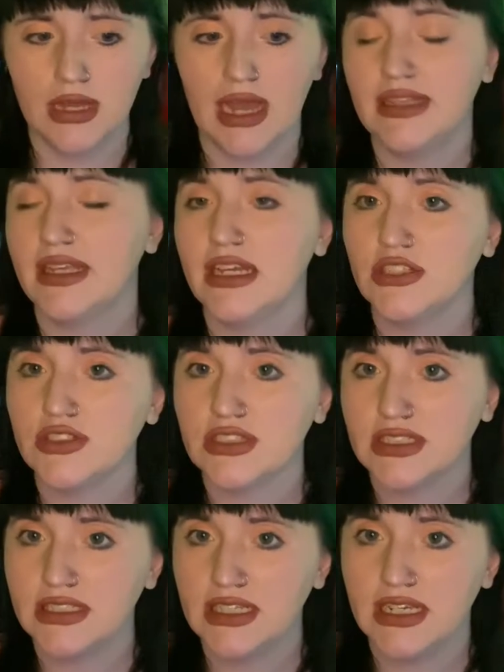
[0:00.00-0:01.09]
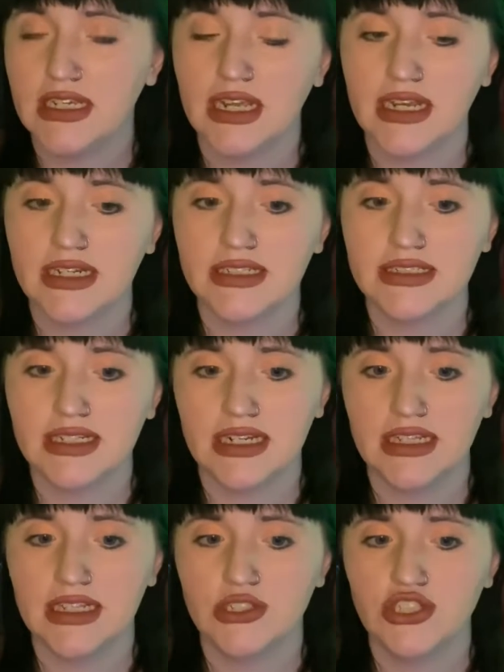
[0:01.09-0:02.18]
At the age of 16, Nannie
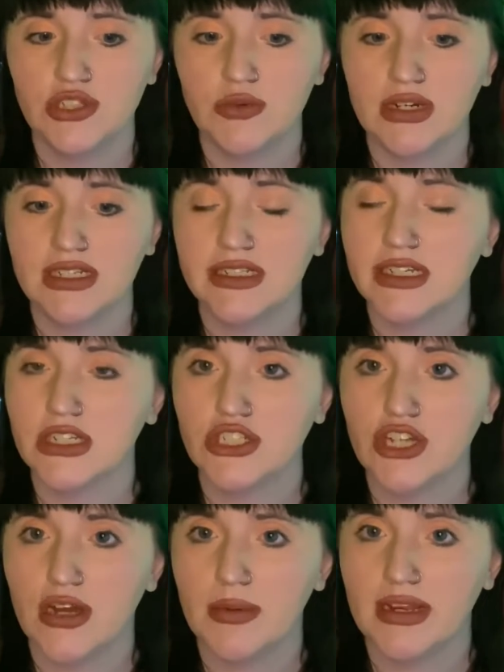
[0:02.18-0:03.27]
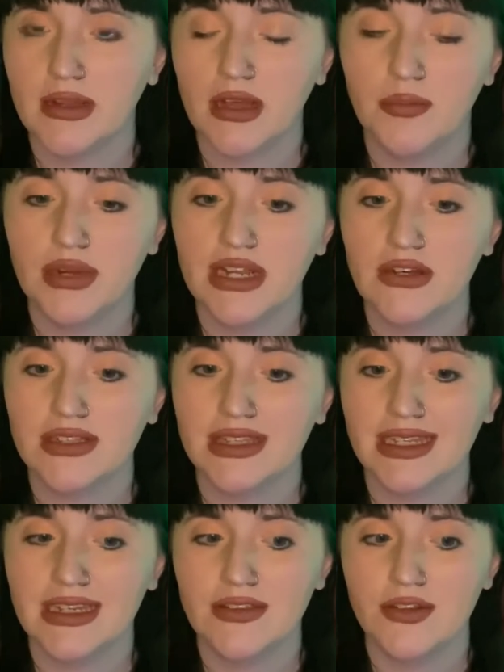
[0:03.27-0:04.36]
decided that she wanted to get a job at a company called
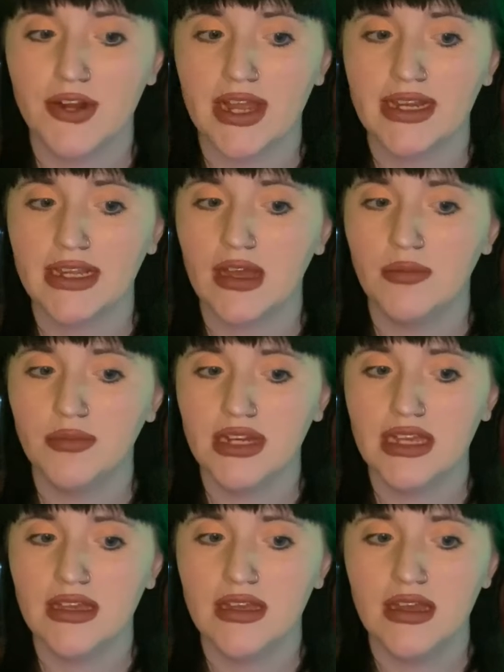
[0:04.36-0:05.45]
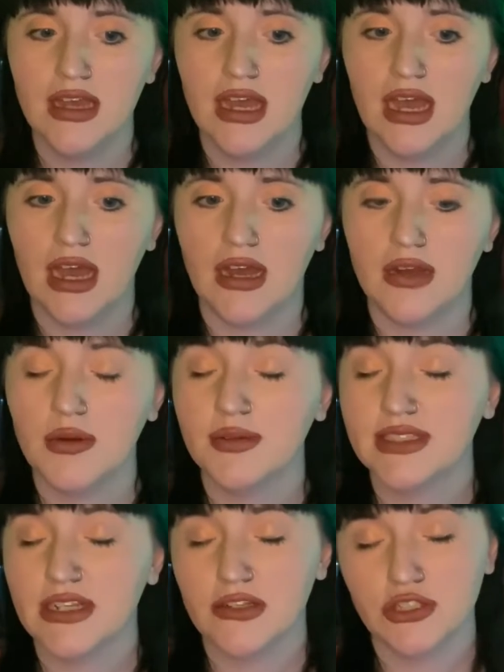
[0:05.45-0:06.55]
Linen Thread Company. It was
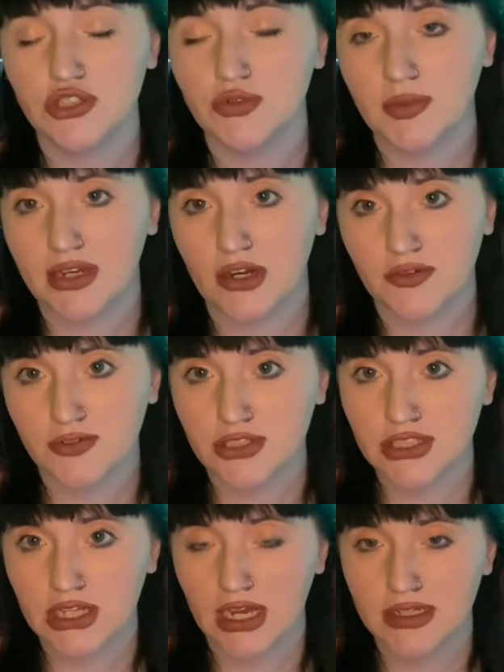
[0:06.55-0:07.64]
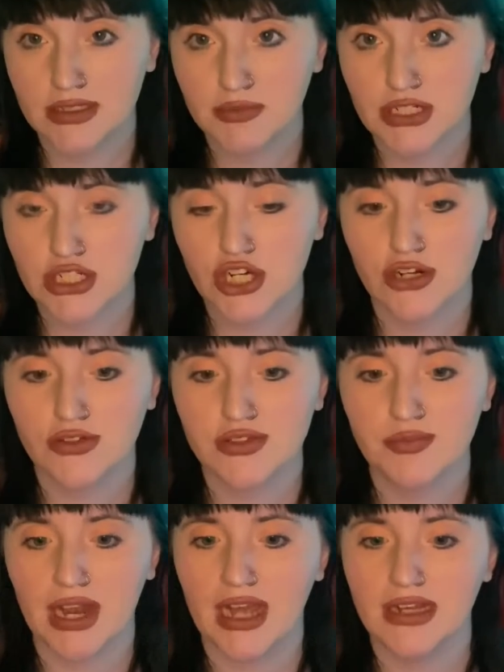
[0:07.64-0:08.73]
there that she would meet her first husband, Charles
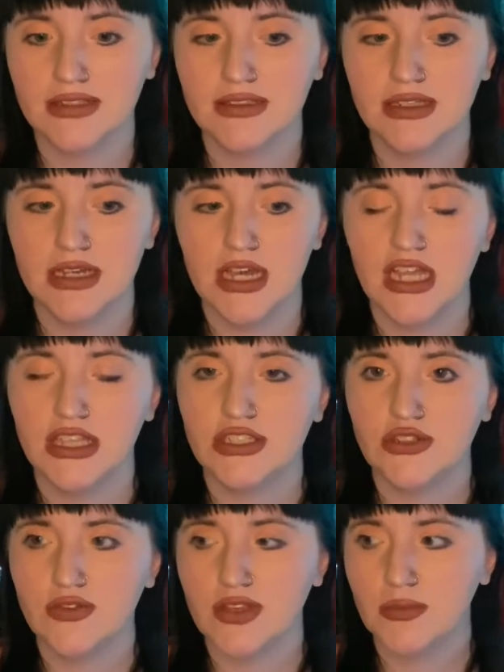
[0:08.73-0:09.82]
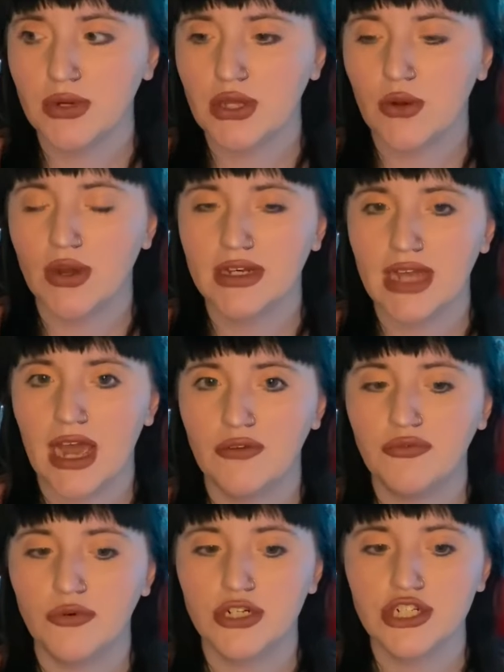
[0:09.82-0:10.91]
Brax. The two of them would go on to have
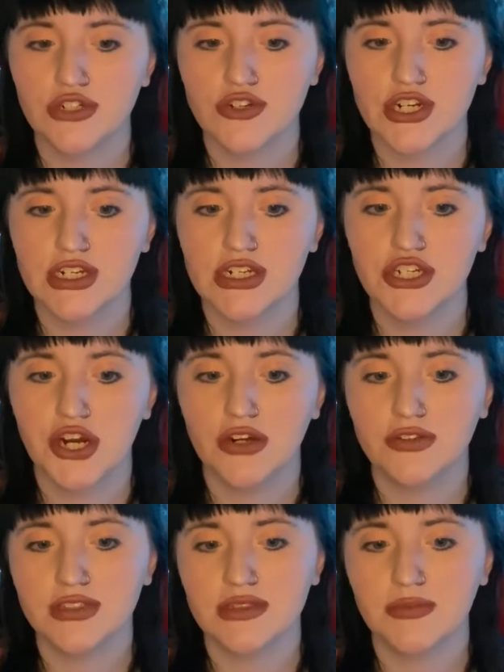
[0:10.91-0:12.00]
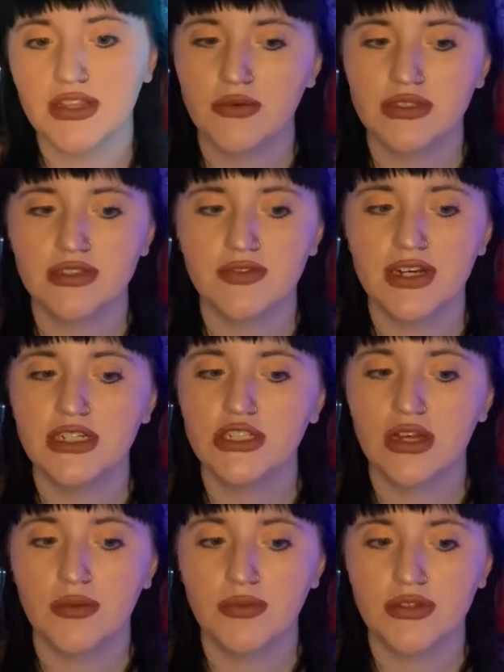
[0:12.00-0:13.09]
four children. Charles's mother was a very
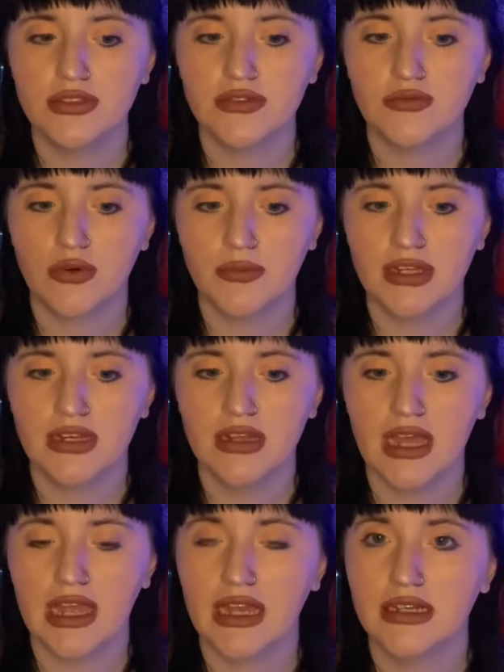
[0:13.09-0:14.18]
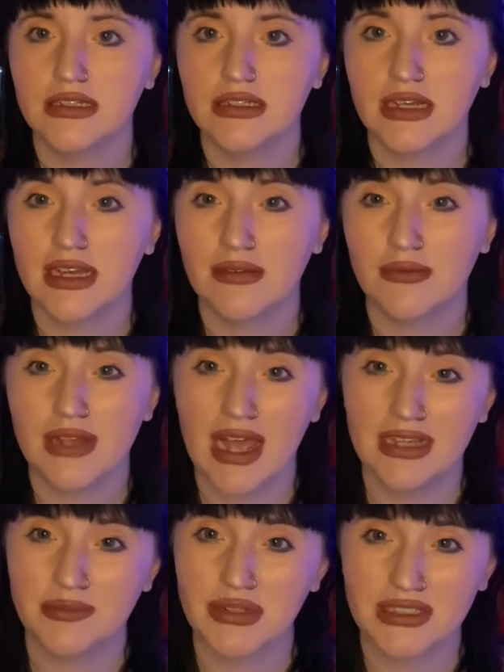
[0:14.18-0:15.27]
abusive woman, and it
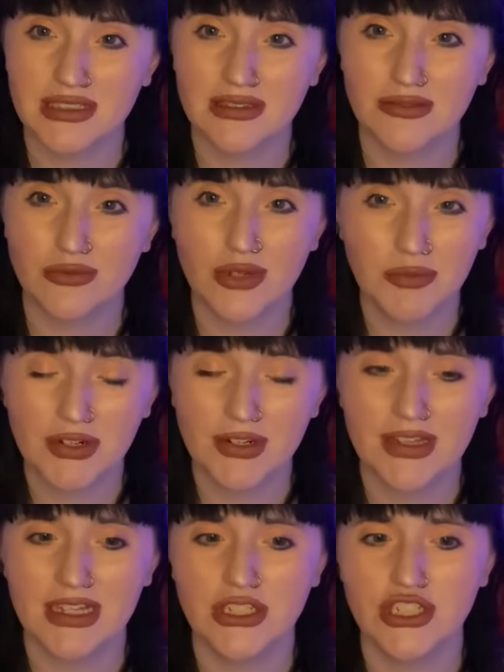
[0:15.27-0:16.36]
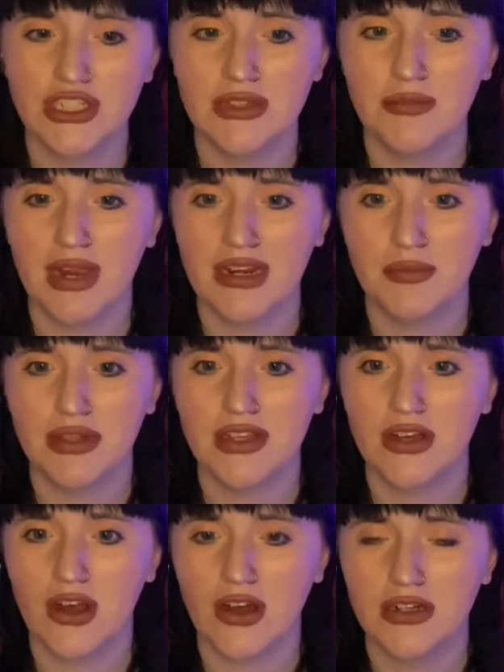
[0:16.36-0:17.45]
has been rumored that she might have been the
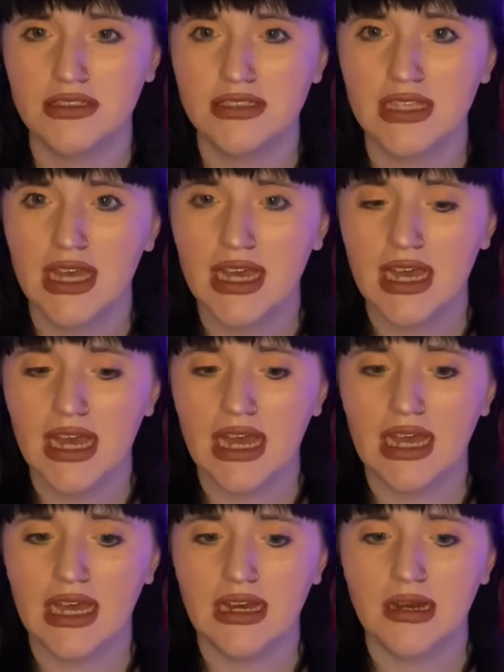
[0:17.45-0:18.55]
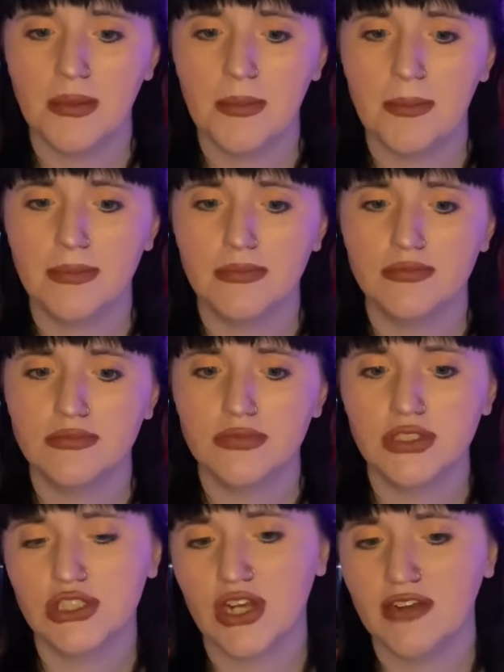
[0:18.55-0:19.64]
cause
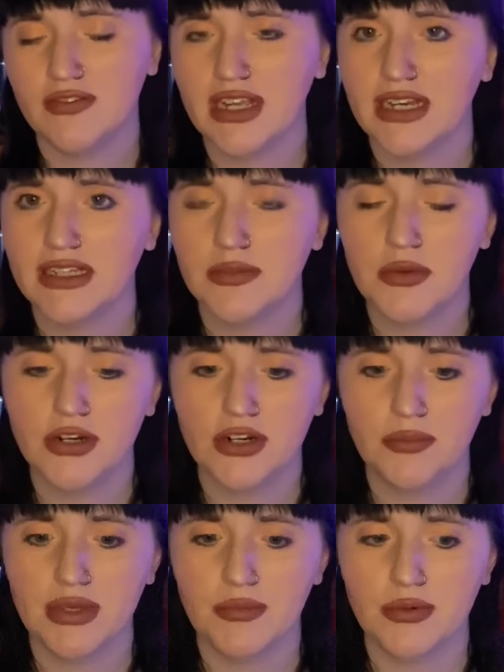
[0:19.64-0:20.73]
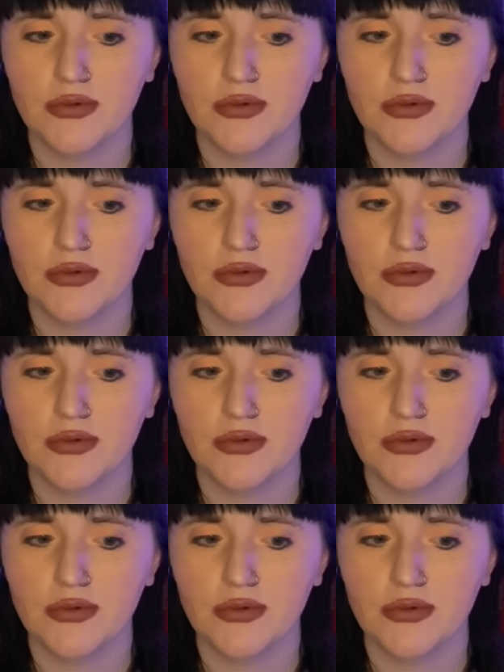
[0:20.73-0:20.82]
to drive Nannie to murder people.